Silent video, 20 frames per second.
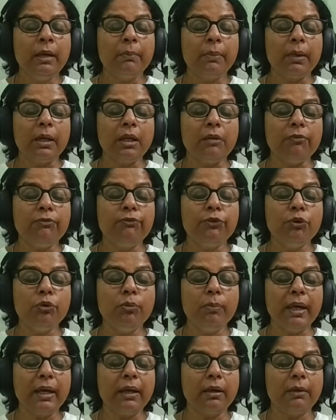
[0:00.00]
but if you
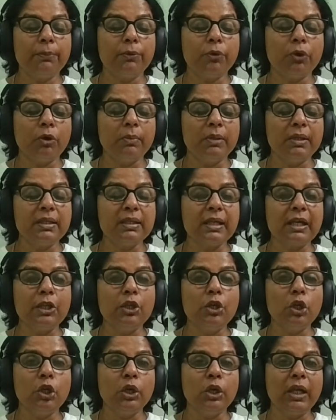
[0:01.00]
make a promise and
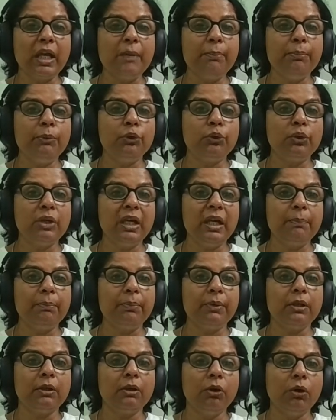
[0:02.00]
you're not able to keep
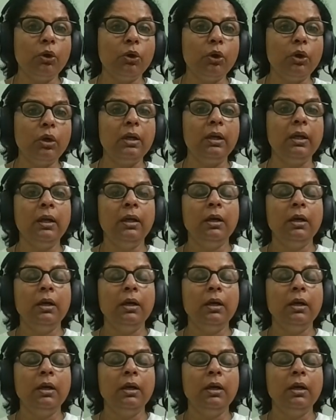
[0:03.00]
it call